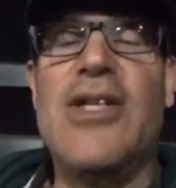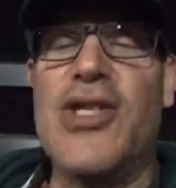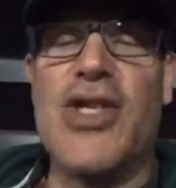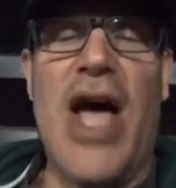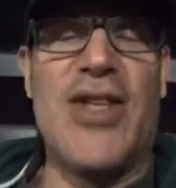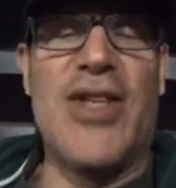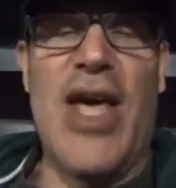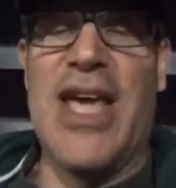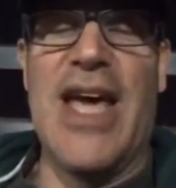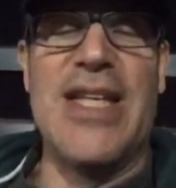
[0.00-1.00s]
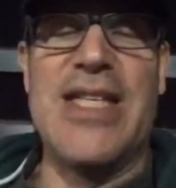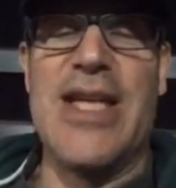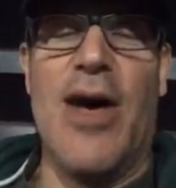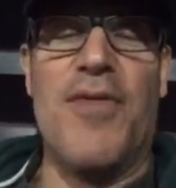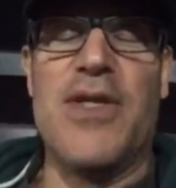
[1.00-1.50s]
She's not taking any
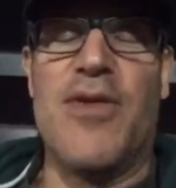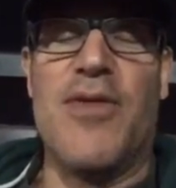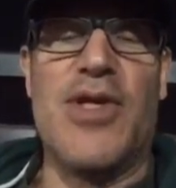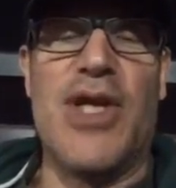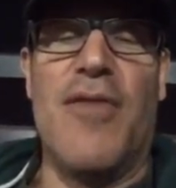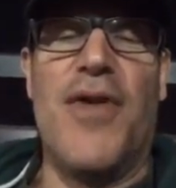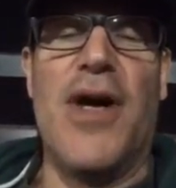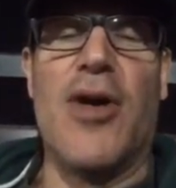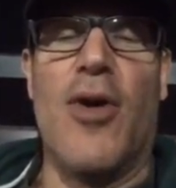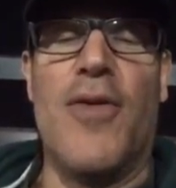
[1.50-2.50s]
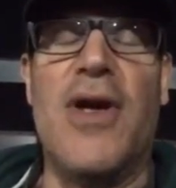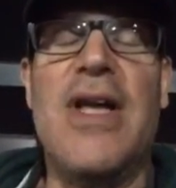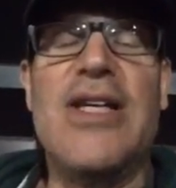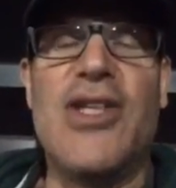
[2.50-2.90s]
selfies of herself hungover.